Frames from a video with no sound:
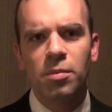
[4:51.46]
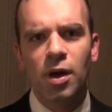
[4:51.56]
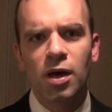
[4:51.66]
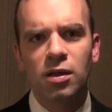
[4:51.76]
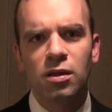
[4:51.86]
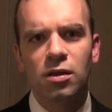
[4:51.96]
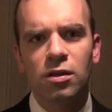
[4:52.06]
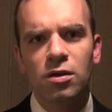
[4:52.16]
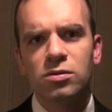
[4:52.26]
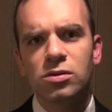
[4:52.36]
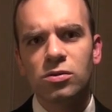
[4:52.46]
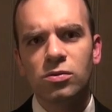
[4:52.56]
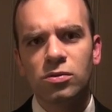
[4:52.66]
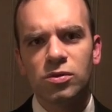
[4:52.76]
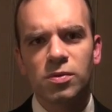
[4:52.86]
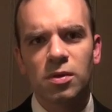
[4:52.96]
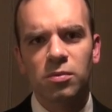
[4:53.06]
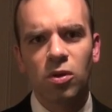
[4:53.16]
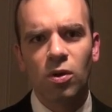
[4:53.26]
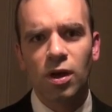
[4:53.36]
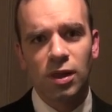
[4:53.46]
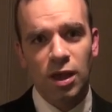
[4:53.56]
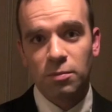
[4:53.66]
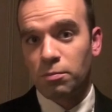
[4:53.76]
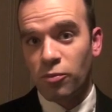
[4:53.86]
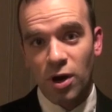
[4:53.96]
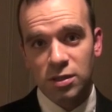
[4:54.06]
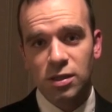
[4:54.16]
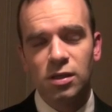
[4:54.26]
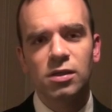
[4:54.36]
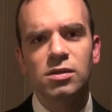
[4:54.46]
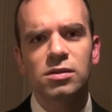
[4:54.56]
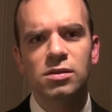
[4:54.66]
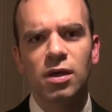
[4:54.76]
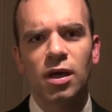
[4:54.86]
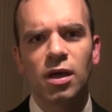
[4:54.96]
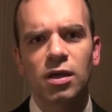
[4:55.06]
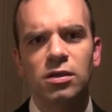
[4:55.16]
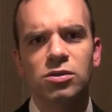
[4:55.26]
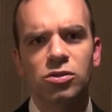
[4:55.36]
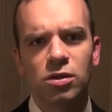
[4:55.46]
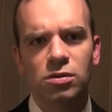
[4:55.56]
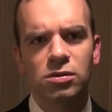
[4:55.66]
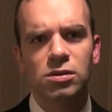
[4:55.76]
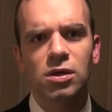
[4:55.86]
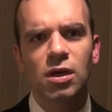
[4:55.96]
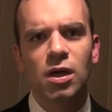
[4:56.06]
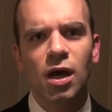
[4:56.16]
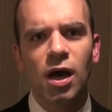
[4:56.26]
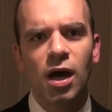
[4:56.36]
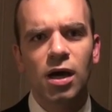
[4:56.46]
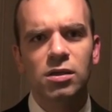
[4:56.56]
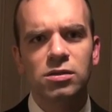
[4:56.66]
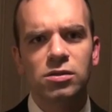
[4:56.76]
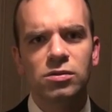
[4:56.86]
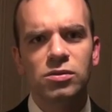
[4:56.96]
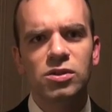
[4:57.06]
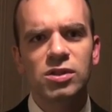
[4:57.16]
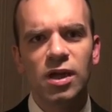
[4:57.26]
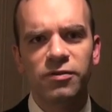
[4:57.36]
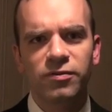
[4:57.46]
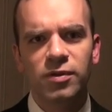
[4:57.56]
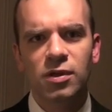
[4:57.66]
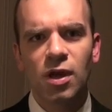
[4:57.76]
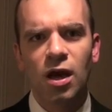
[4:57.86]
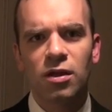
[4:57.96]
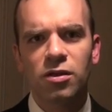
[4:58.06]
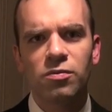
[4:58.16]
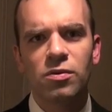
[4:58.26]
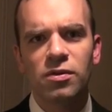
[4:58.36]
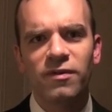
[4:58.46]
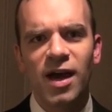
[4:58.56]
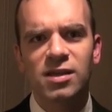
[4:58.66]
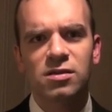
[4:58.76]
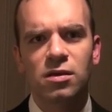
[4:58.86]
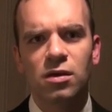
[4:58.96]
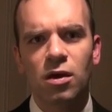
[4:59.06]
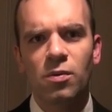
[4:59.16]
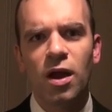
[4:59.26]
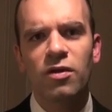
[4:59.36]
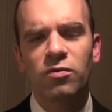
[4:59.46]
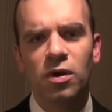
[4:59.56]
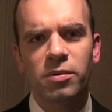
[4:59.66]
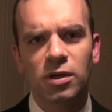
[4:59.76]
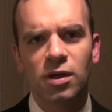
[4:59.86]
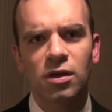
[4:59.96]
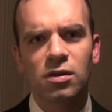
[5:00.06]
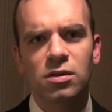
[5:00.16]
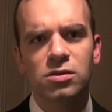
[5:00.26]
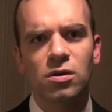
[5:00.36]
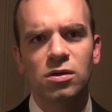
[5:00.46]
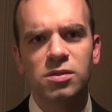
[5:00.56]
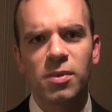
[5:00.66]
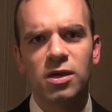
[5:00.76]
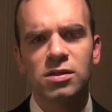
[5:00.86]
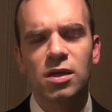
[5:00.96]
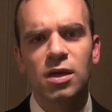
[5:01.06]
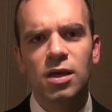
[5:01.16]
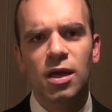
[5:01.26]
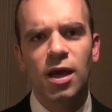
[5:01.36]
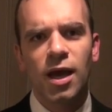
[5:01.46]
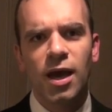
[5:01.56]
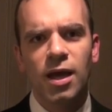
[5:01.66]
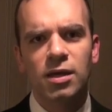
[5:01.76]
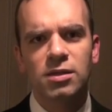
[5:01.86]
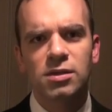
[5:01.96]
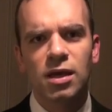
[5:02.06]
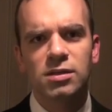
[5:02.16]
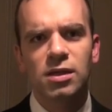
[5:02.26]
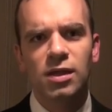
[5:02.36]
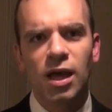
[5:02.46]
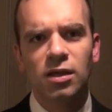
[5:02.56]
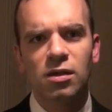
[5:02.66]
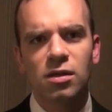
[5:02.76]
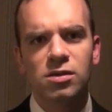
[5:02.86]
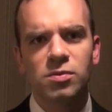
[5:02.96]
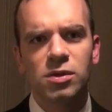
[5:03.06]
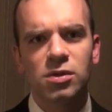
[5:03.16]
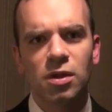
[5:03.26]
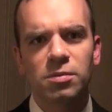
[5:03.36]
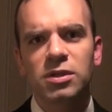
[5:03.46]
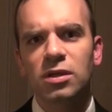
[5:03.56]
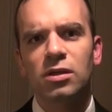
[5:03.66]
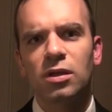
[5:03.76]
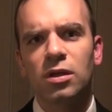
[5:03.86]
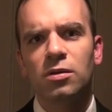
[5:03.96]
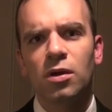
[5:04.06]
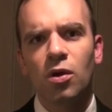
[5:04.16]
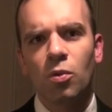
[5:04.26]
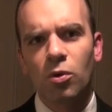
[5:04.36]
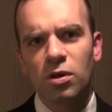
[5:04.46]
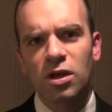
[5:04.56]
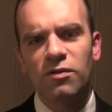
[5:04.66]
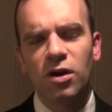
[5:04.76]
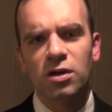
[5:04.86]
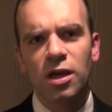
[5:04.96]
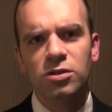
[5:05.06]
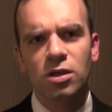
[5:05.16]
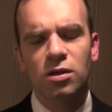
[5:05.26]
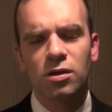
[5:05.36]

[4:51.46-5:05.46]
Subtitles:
but those tools we employed, like presses and journals, to sift through the vast array of work being done in the historical space and select those which are particularly worthy of our attention